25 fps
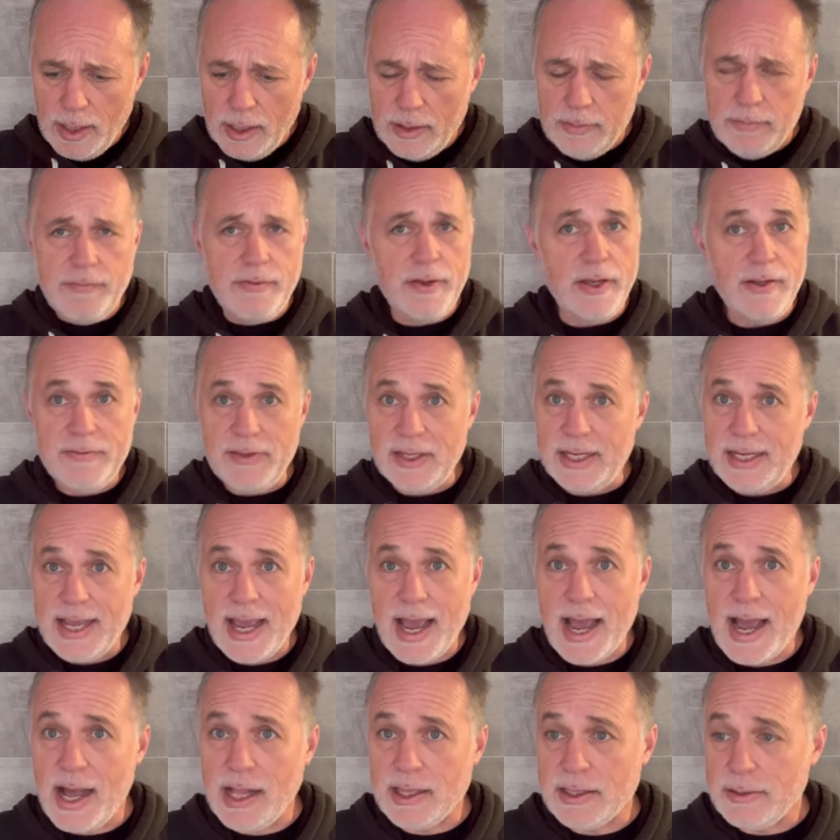50
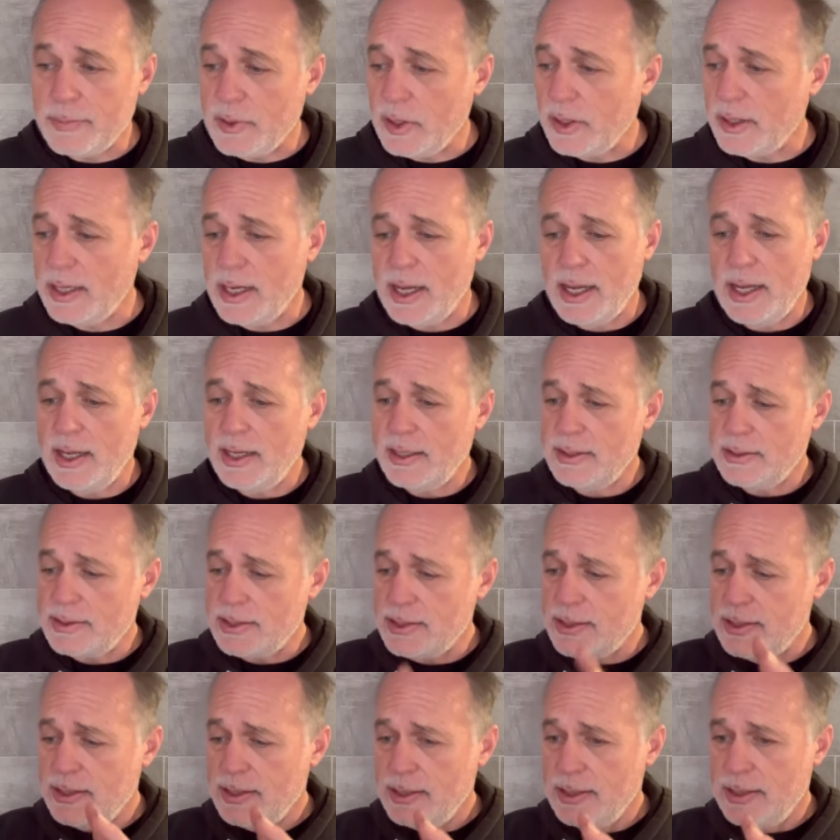caliber
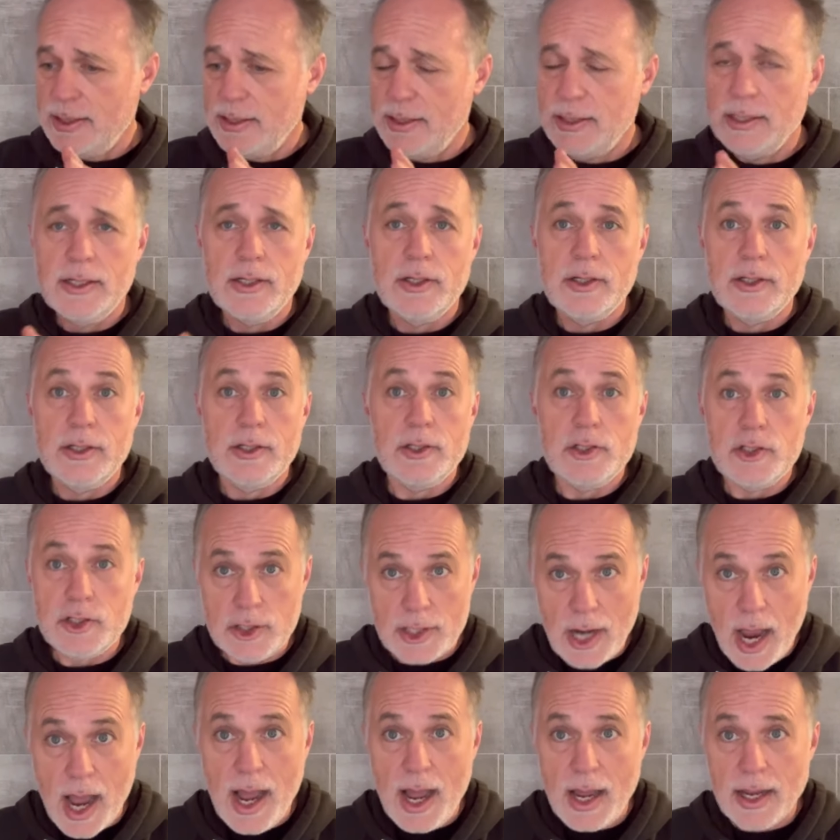guns,
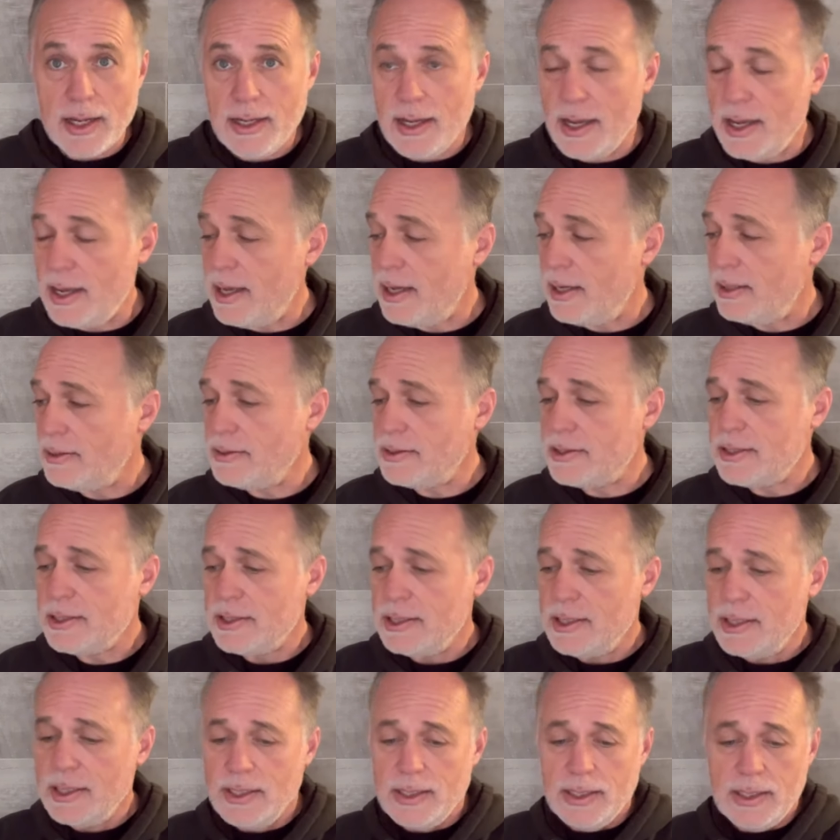
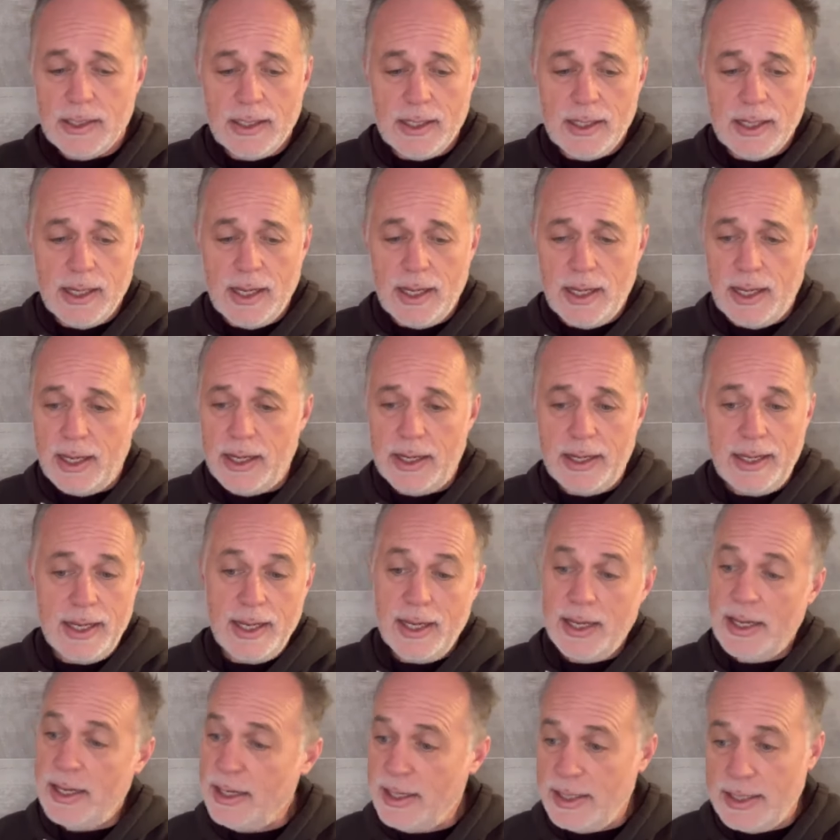shotguns, uh,
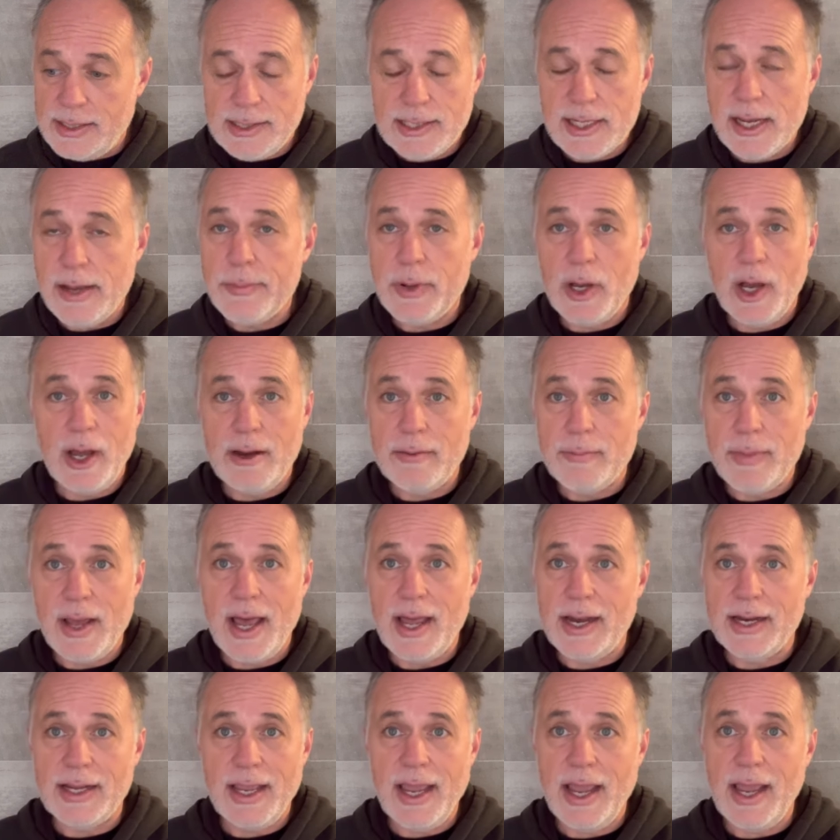any
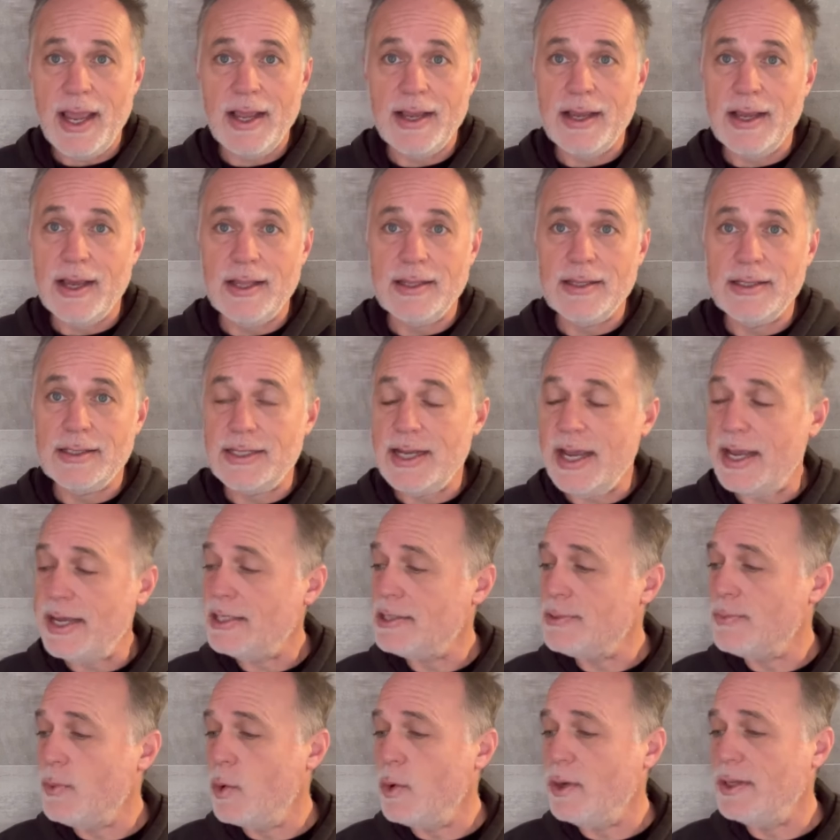semi-automatic handgun that
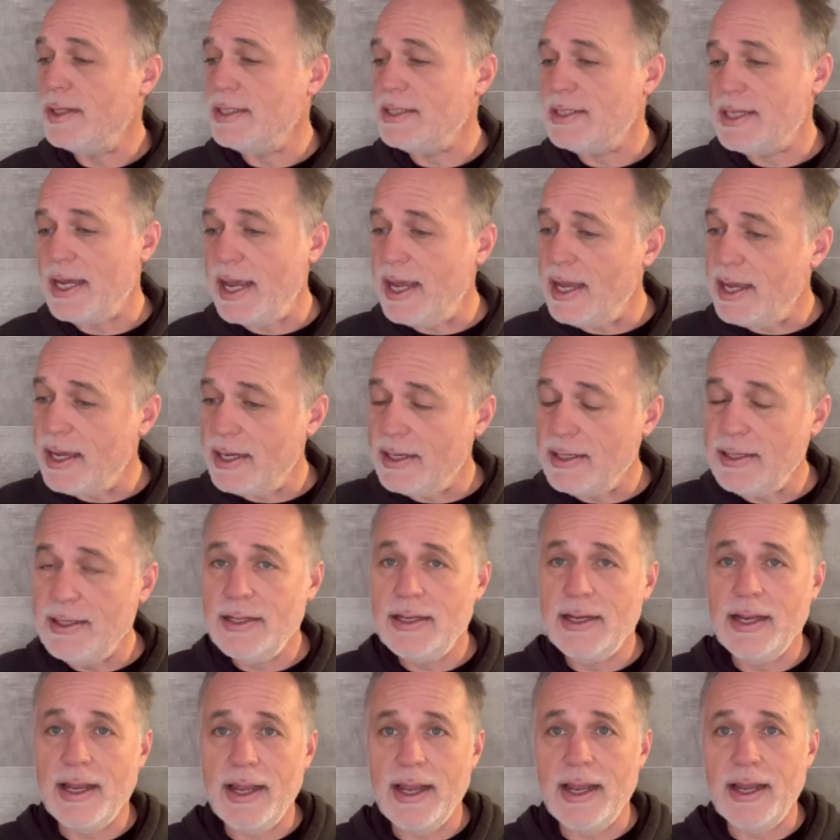takes more than
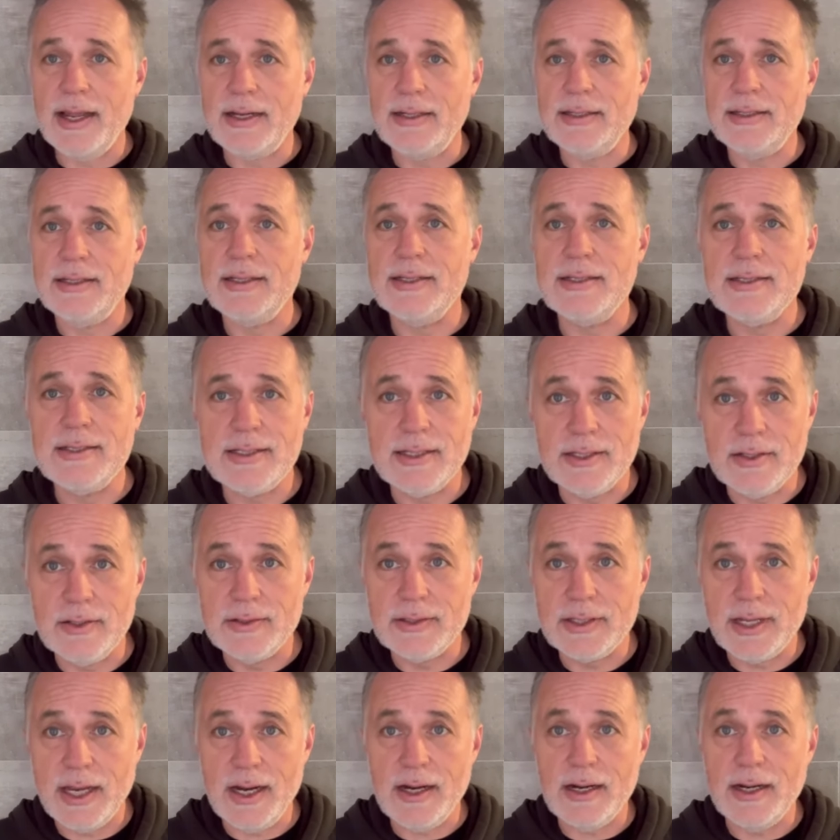10, and
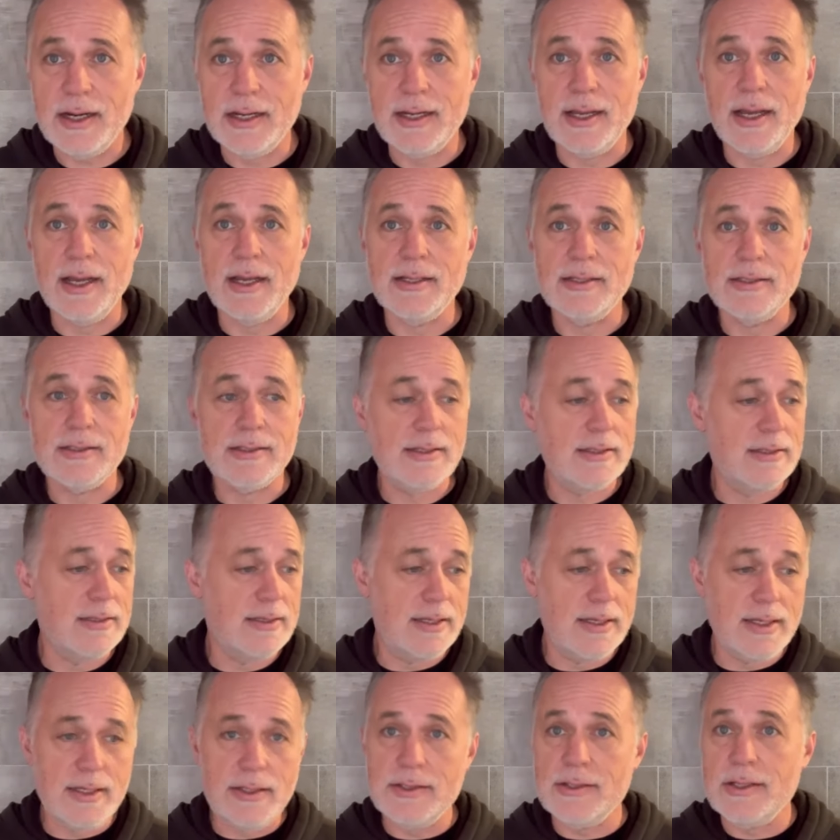concealed carry guns.
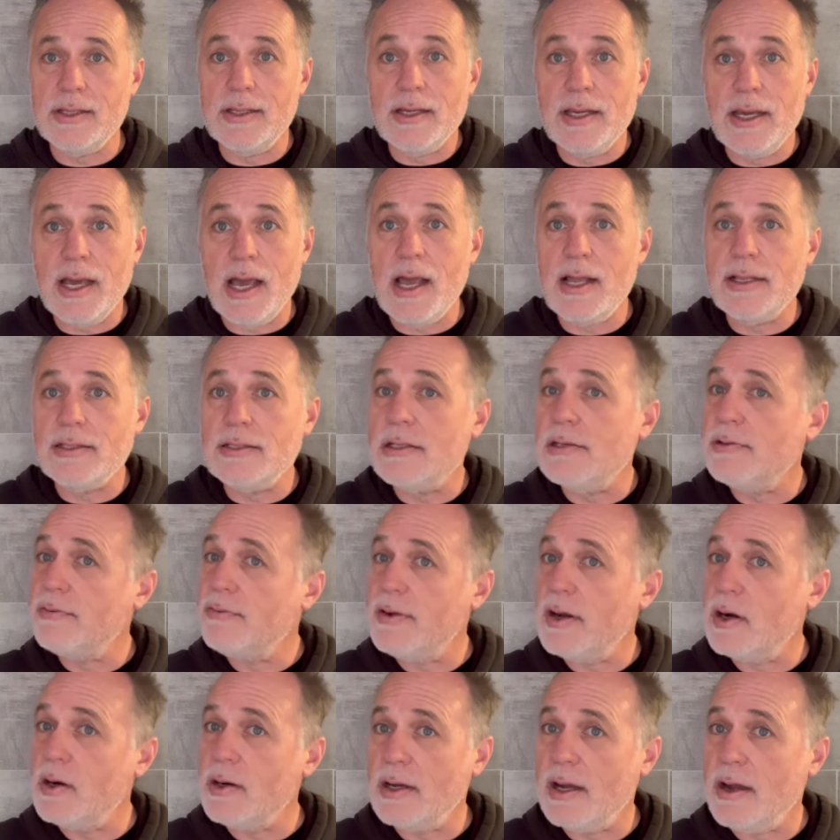These are the guns the
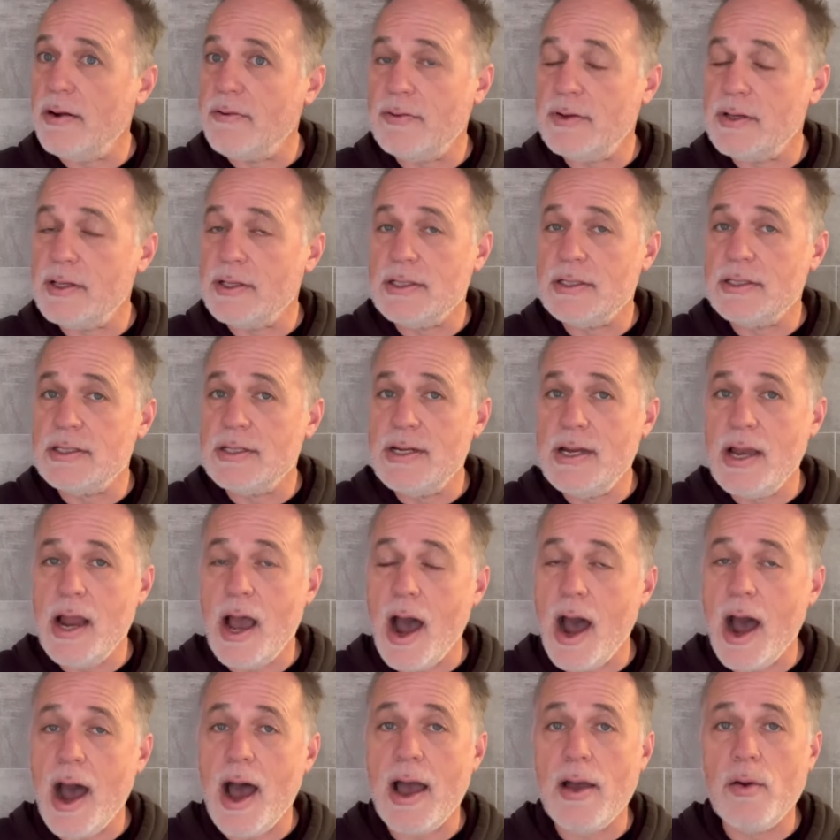federal government does
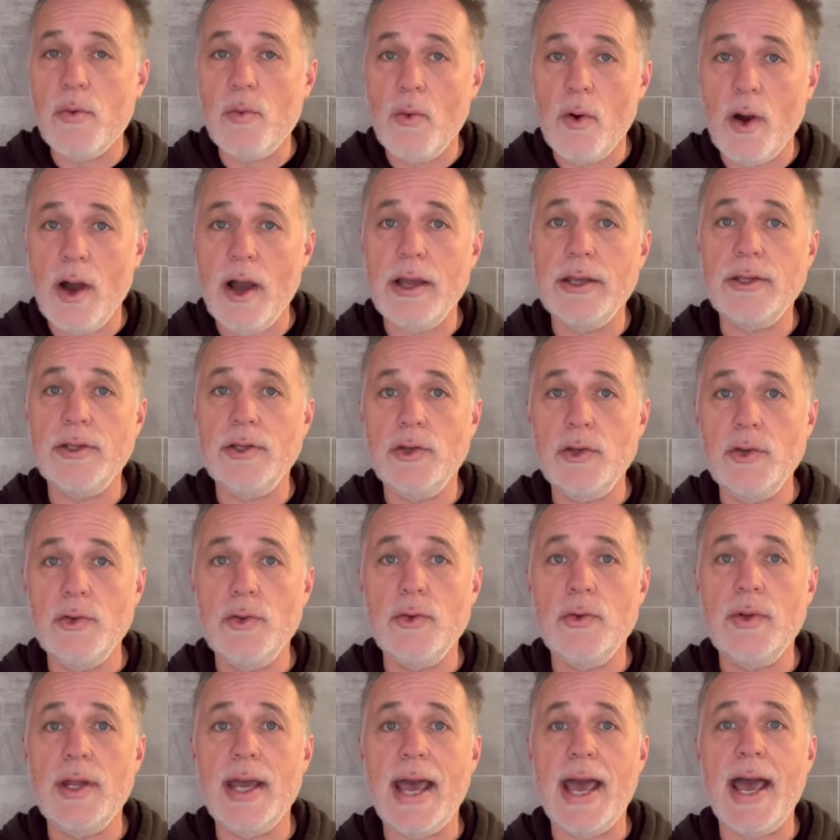not want
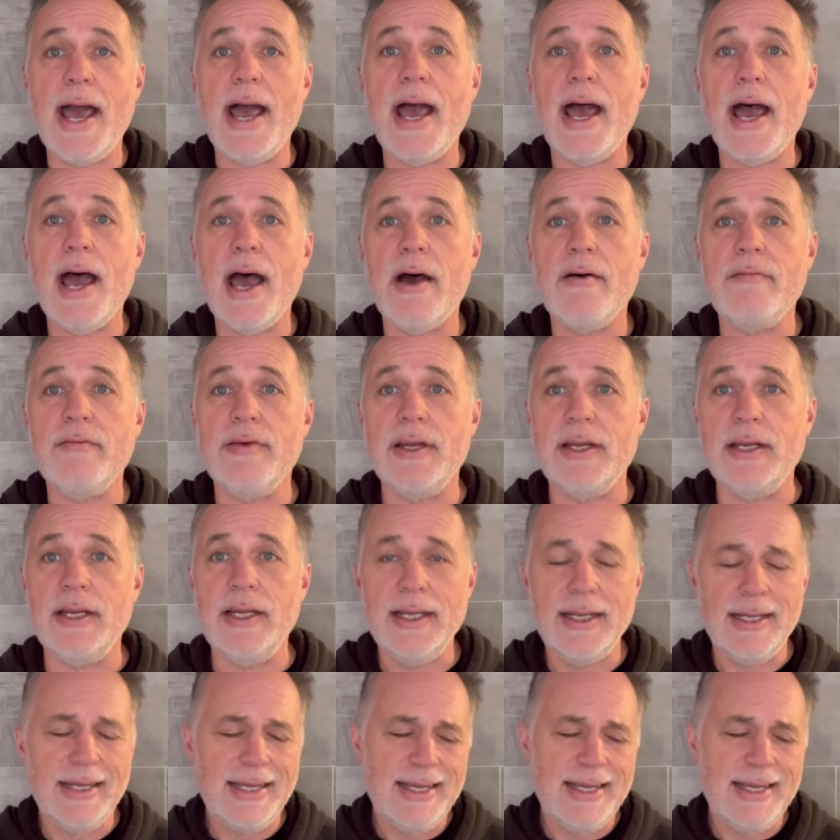you to have. And